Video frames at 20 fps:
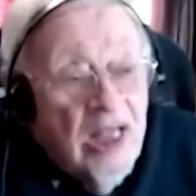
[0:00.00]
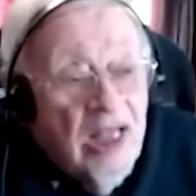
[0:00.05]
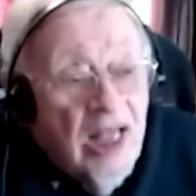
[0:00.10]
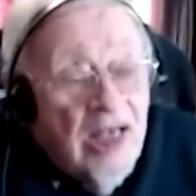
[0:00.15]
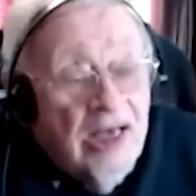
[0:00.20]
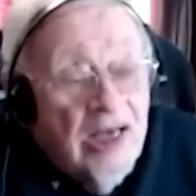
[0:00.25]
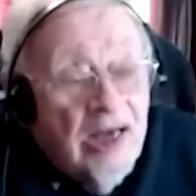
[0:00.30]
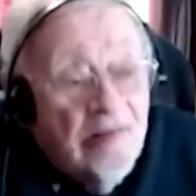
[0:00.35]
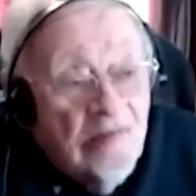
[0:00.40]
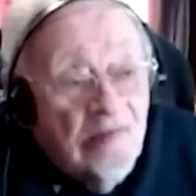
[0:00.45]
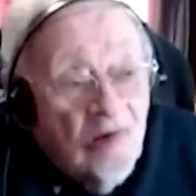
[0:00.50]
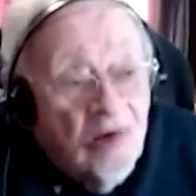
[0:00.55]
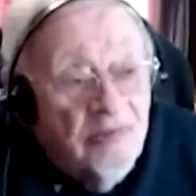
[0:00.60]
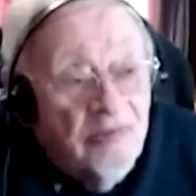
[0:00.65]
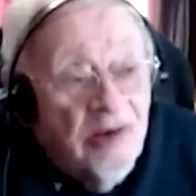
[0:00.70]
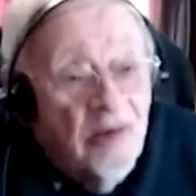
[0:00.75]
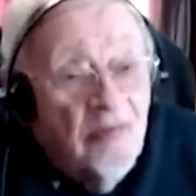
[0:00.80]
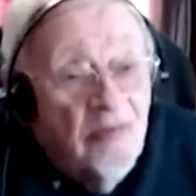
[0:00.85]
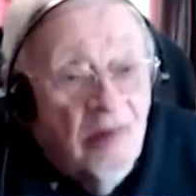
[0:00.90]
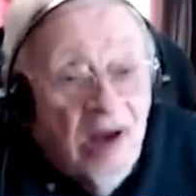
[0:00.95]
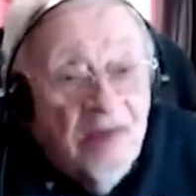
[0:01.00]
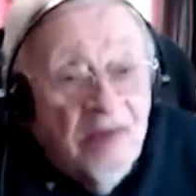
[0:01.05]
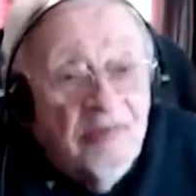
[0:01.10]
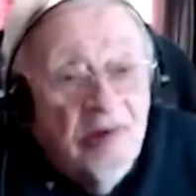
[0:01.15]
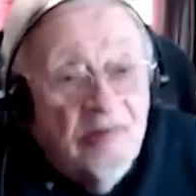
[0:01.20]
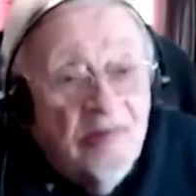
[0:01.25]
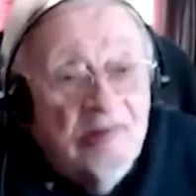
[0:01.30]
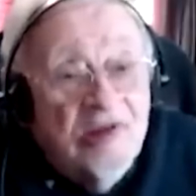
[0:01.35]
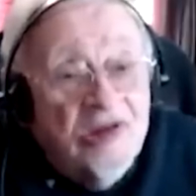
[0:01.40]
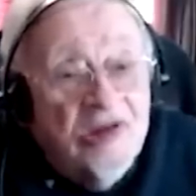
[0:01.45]
And I wrote about my
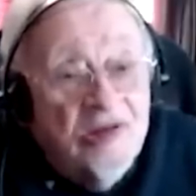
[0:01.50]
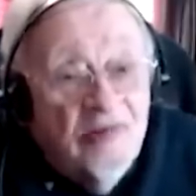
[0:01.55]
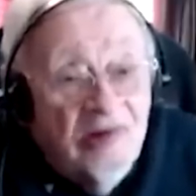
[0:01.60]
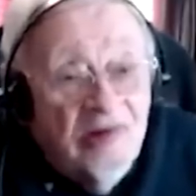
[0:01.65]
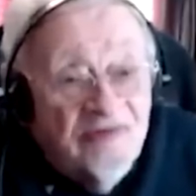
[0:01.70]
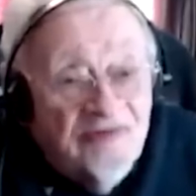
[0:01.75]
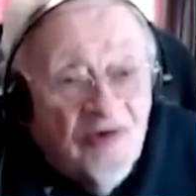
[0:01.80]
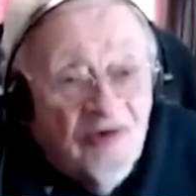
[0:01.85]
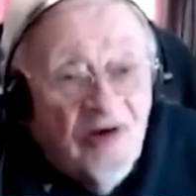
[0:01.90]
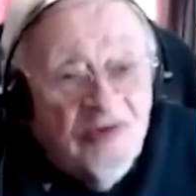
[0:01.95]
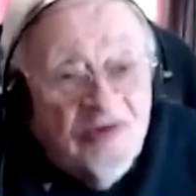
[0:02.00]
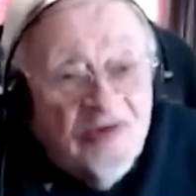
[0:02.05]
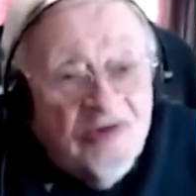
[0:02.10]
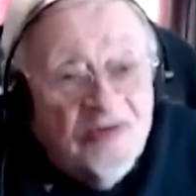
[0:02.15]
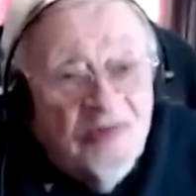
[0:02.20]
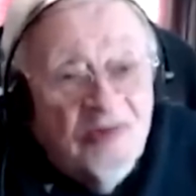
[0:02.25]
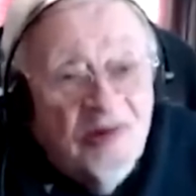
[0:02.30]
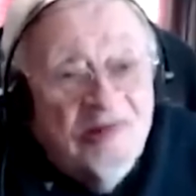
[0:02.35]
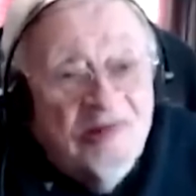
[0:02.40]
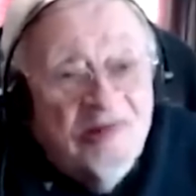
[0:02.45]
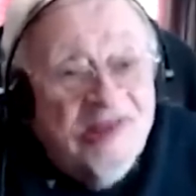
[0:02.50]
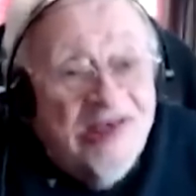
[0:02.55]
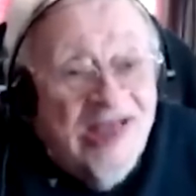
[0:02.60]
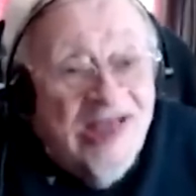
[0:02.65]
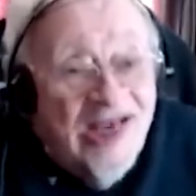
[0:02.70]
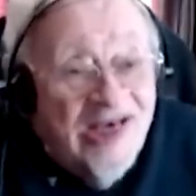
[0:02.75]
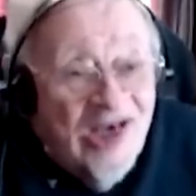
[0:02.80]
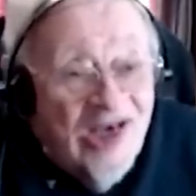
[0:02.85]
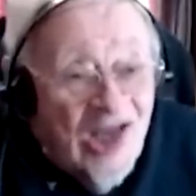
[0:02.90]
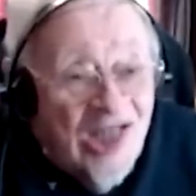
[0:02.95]
memories and my father's memories, and
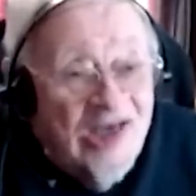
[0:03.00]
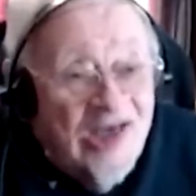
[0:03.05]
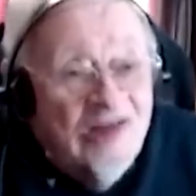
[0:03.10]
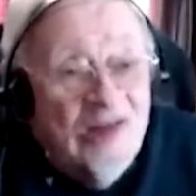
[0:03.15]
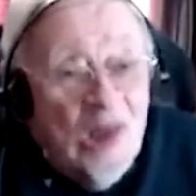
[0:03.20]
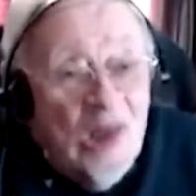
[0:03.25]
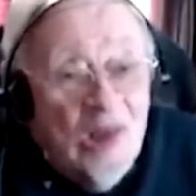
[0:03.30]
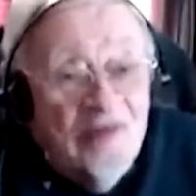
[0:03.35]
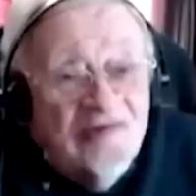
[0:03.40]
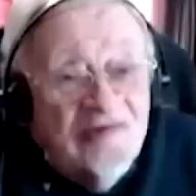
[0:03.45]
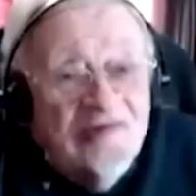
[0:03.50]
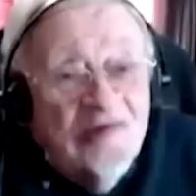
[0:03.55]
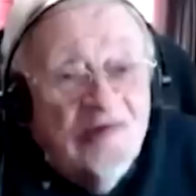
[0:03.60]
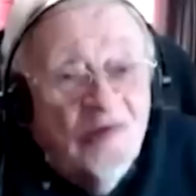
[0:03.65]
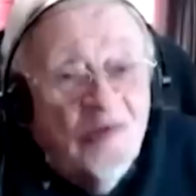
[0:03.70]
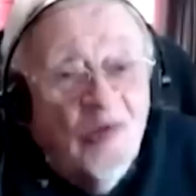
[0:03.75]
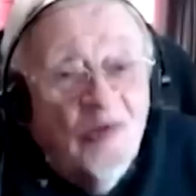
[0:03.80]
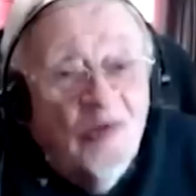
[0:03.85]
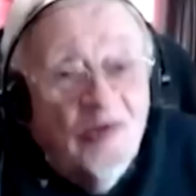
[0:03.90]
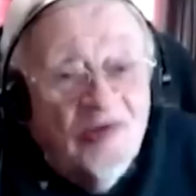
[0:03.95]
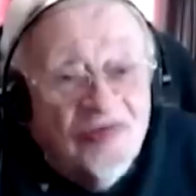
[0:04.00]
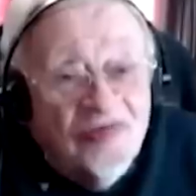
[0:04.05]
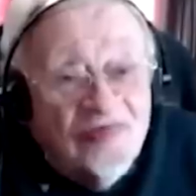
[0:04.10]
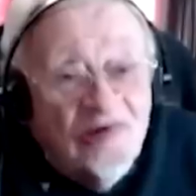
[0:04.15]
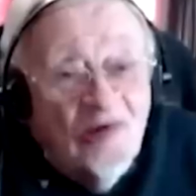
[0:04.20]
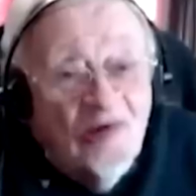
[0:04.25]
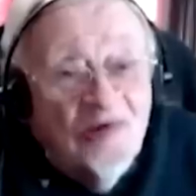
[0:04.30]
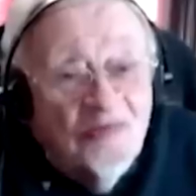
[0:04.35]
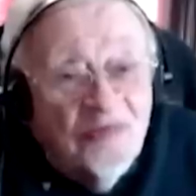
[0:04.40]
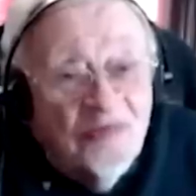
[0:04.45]
that night in the living room when we were
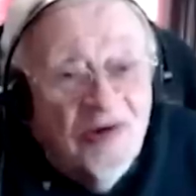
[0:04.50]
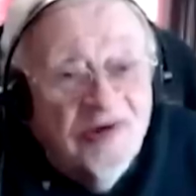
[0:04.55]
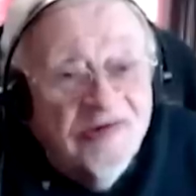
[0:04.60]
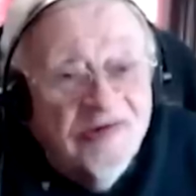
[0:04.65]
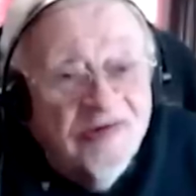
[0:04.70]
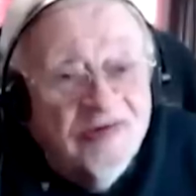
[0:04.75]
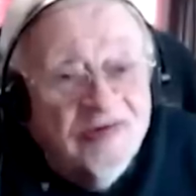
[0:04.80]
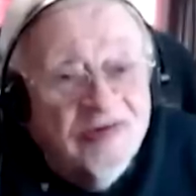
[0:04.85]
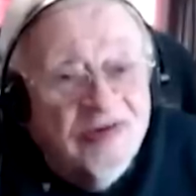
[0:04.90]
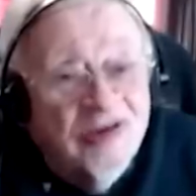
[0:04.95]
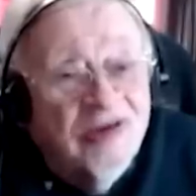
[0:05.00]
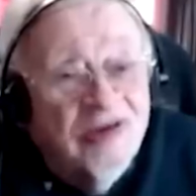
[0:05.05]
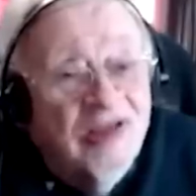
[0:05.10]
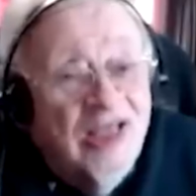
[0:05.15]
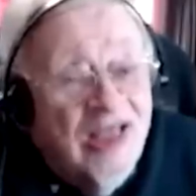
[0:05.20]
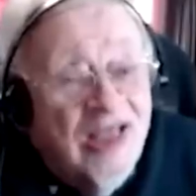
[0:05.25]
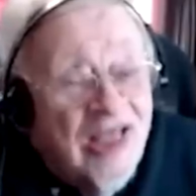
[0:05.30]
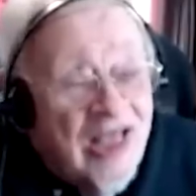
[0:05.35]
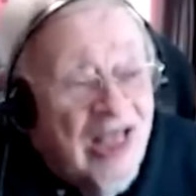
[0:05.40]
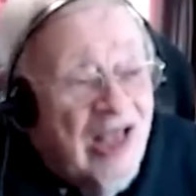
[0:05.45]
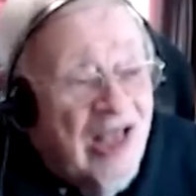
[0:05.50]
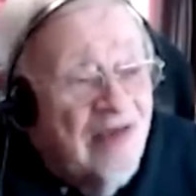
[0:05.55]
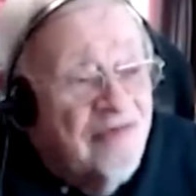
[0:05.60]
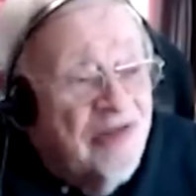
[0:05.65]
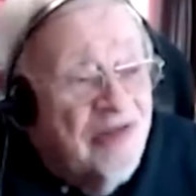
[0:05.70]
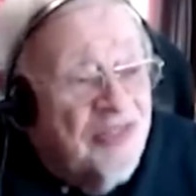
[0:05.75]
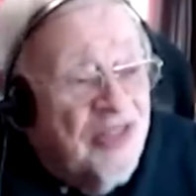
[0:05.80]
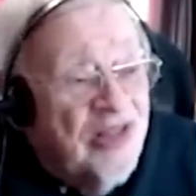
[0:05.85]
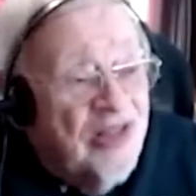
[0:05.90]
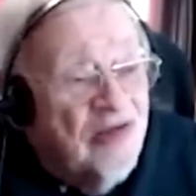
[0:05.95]
throwing punches,
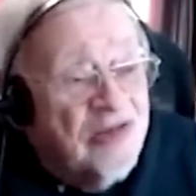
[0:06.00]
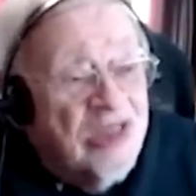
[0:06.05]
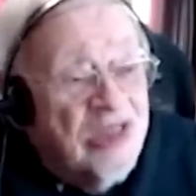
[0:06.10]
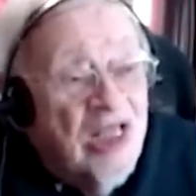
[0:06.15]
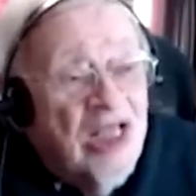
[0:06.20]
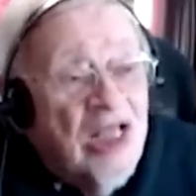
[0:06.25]
everything else.